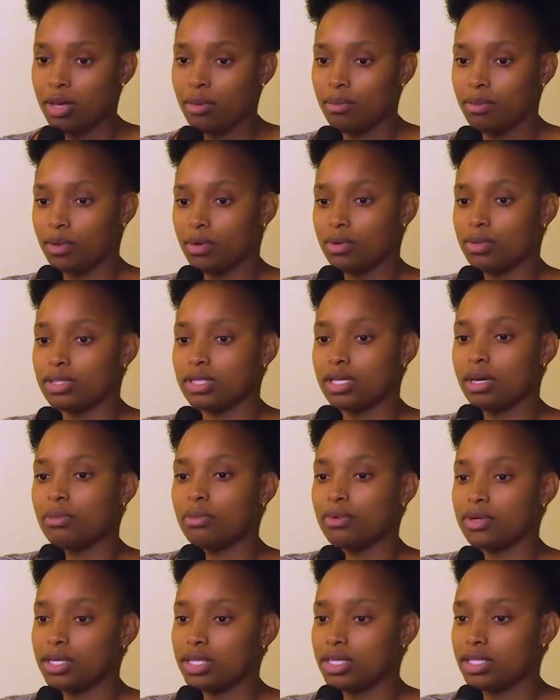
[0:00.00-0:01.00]
because their
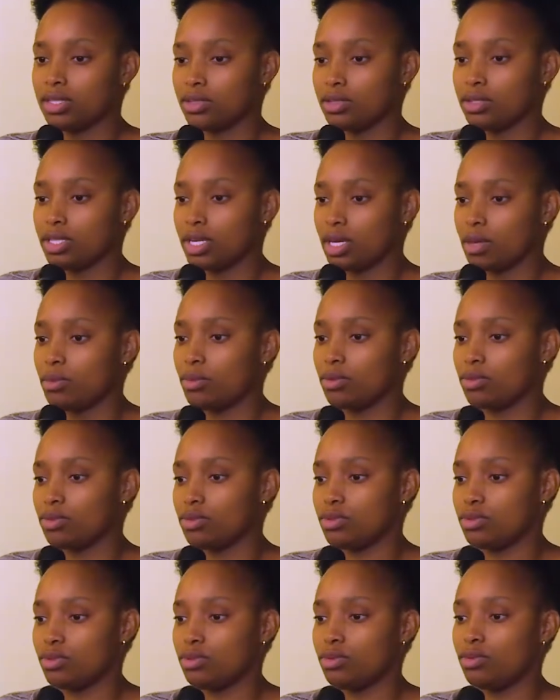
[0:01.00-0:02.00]
body is not able
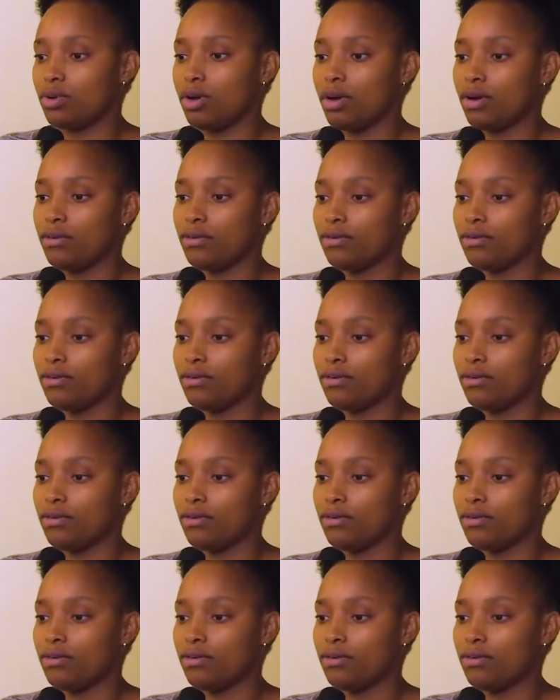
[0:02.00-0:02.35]
to